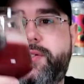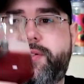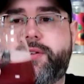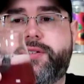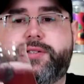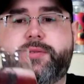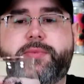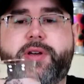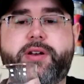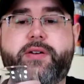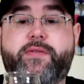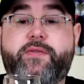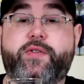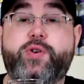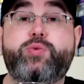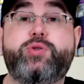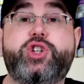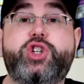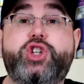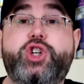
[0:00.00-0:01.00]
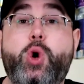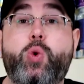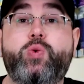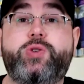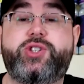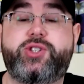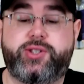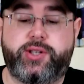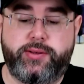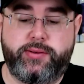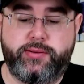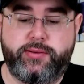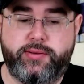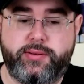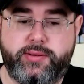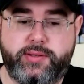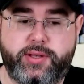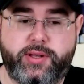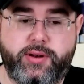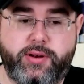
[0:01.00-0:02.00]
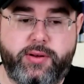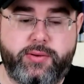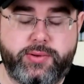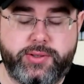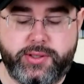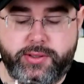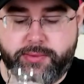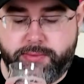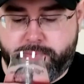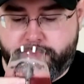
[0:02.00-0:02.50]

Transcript: like some kind of fruit juice. Let's get a nose.